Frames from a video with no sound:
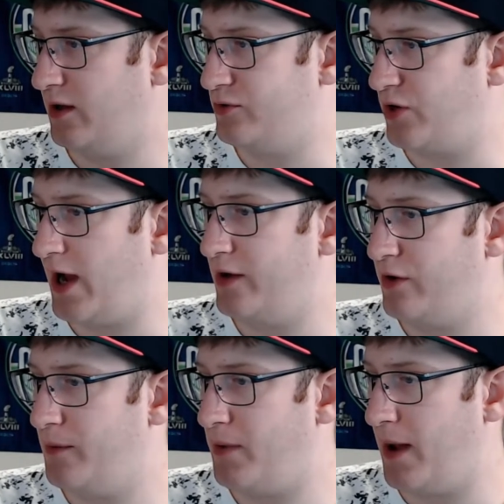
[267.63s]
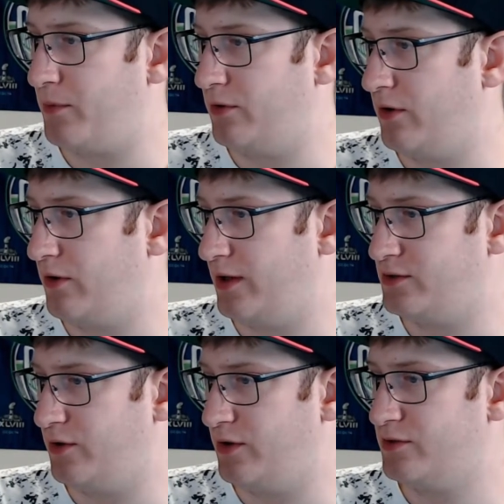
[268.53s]
Dried red pepper, okay,
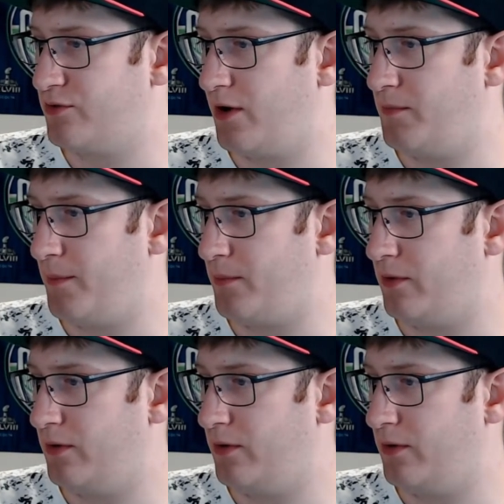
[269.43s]
so it is red pepper.